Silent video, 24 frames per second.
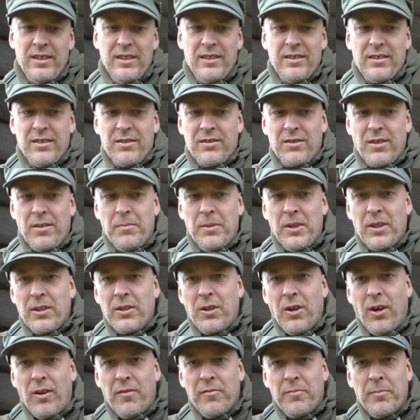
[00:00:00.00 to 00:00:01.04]
This is some
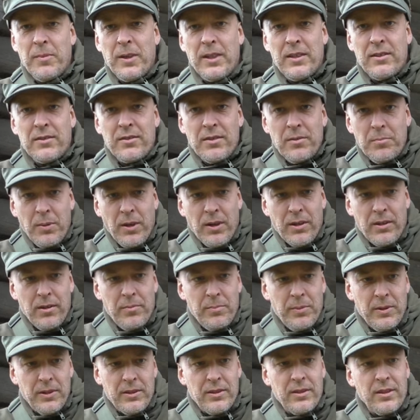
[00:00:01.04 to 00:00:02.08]
cough medicine
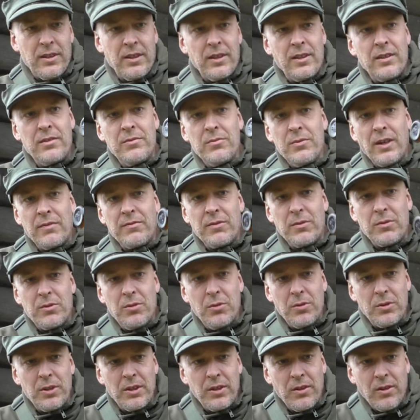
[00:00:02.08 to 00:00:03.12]
bottle, but we have some
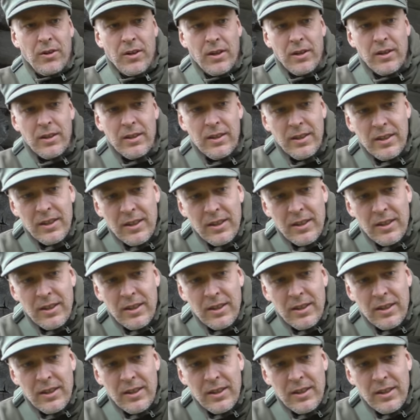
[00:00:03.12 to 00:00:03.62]
cooking oil.